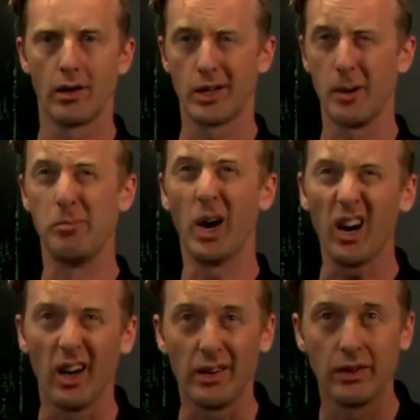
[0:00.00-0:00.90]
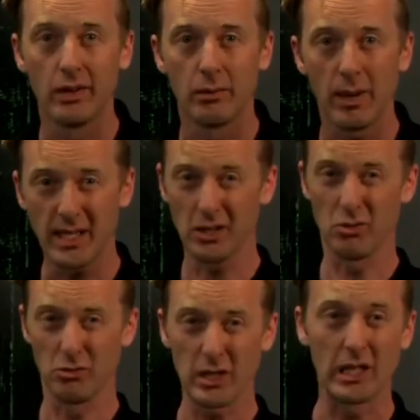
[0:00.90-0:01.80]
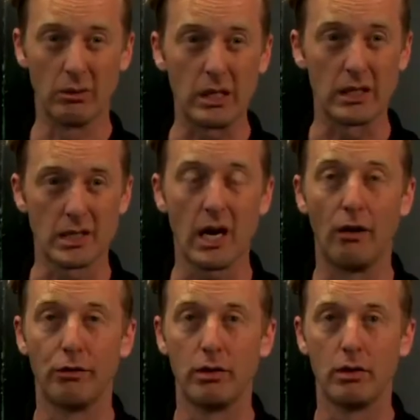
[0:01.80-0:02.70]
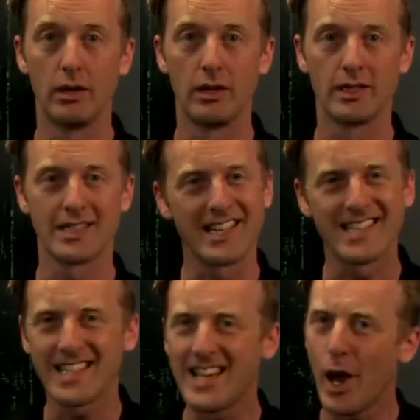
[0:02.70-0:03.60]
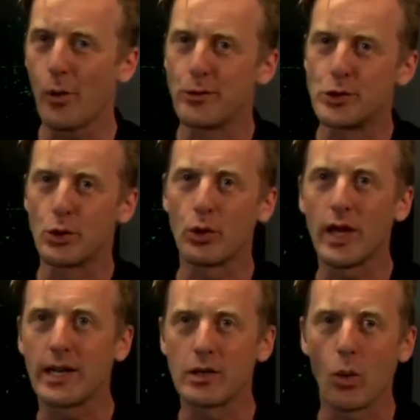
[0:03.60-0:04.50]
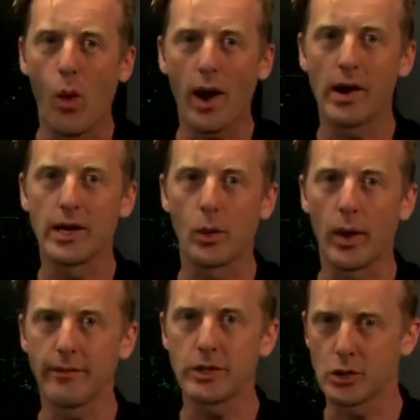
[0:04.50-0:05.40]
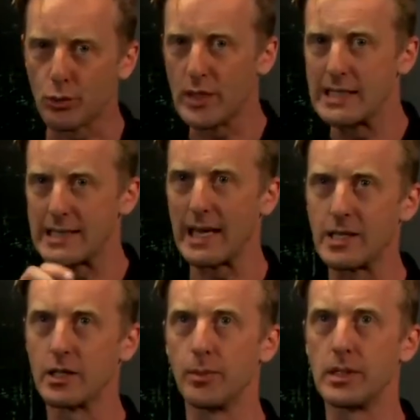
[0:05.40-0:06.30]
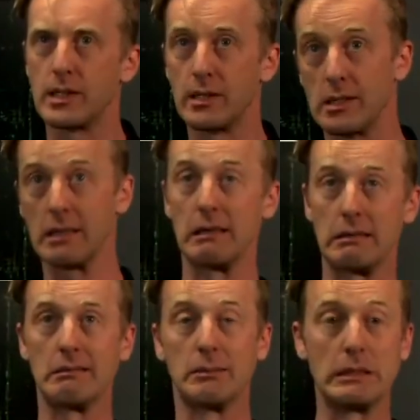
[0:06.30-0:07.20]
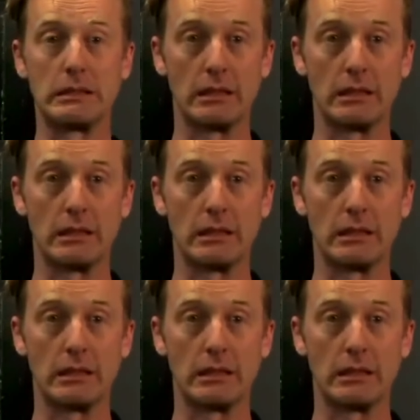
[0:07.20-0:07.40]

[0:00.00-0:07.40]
combined makes it really, really tough. So you see how we've drawn that into one idea. We haven't just restated them and said, see, I'm just